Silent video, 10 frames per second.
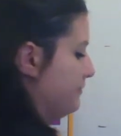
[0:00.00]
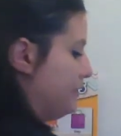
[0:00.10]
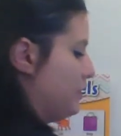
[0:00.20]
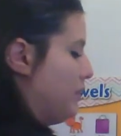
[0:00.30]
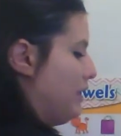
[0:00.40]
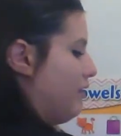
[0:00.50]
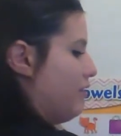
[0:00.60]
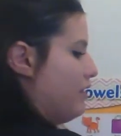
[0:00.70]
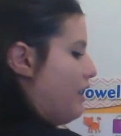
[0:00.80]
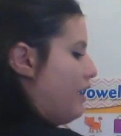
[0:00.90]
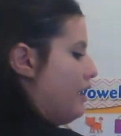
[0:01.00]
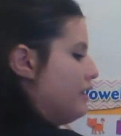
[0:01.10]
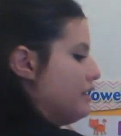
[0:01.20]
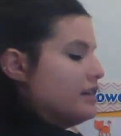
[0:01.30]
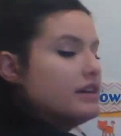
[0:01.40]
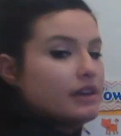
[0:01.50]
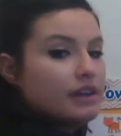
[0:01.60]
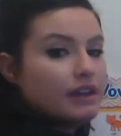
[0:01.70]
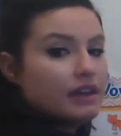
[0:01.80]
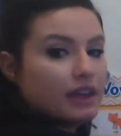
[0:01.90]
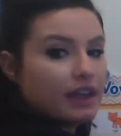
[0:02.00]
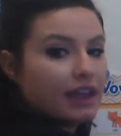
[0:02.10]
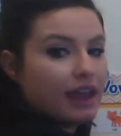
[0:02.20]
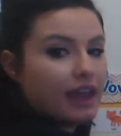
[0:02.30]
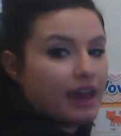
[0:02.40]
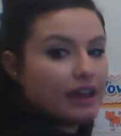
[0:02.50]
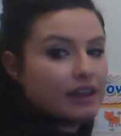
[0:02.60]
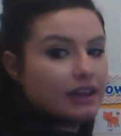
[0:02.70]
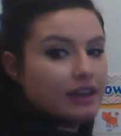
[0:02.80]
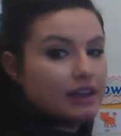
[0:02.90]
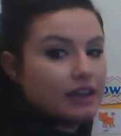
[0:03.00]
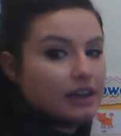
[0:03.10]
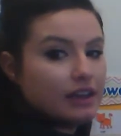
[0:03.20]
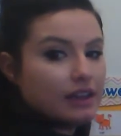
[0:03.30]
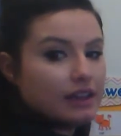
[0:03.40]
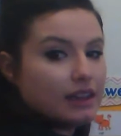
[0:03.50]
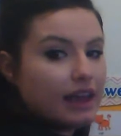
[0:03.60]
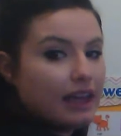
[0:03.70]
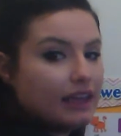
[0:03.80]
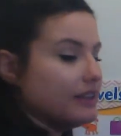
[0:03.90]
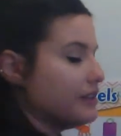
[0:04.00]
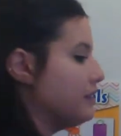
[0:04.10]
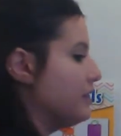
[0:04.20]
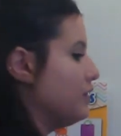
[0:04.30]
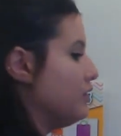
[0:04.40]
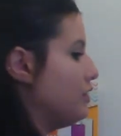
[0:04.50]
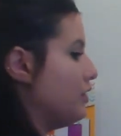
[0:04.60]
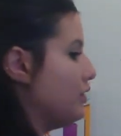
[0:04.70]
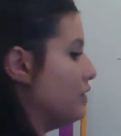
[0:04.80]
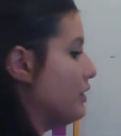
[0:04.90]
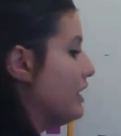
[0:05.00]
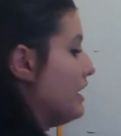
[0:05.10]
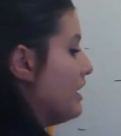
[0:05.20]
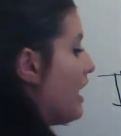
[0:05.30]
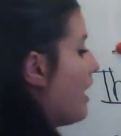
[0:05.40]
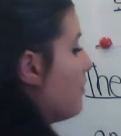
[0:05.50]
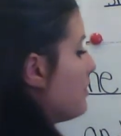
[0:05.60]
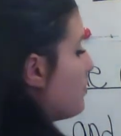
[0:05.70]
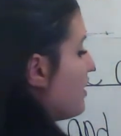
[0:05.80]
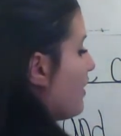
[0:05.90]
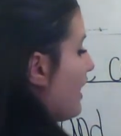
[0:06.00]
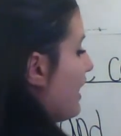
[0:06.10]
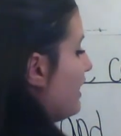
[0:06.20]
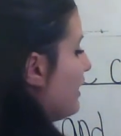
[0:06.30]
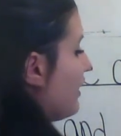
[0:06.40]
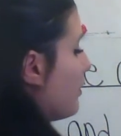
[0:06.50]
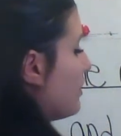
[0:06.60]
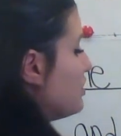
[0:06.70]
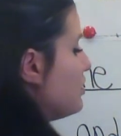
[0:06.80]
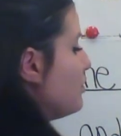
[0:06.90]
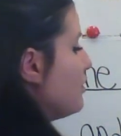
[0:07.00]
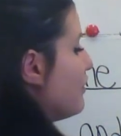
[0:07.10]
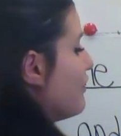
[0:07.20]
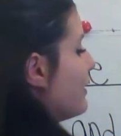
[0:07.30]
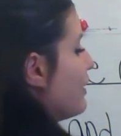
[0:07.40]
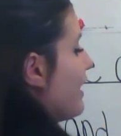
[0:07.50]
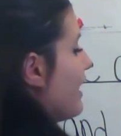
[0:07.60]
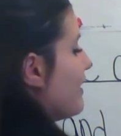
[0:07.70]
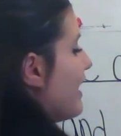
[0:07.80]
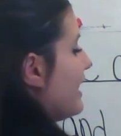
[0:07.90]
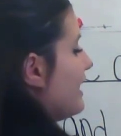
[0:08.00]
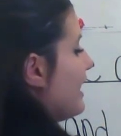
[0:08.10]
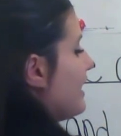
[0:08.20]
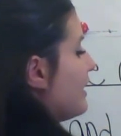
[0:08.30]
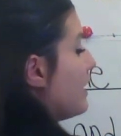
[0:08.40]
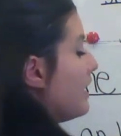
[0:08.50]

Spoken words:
So we have the cat likes to. Now I'm going to put a line here. I want you to fill that line in.